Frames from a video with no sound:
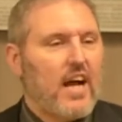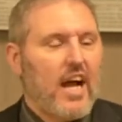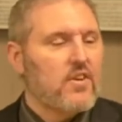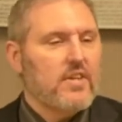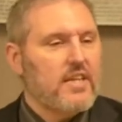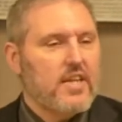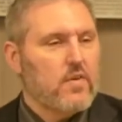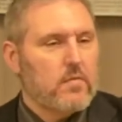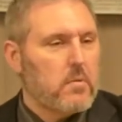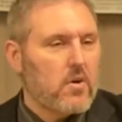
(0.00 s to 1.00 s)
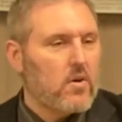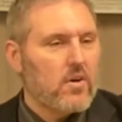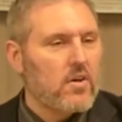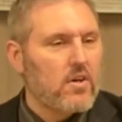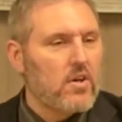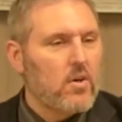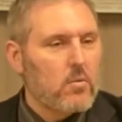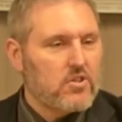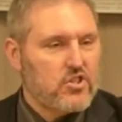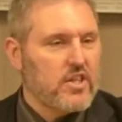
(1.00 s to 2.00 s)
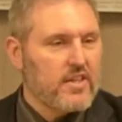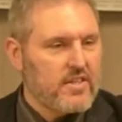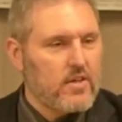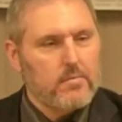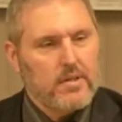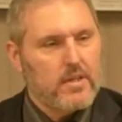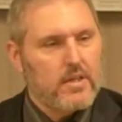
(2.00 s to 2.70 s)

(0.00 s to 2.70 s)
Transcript: I don't need to hear from her. What is she going to tell me?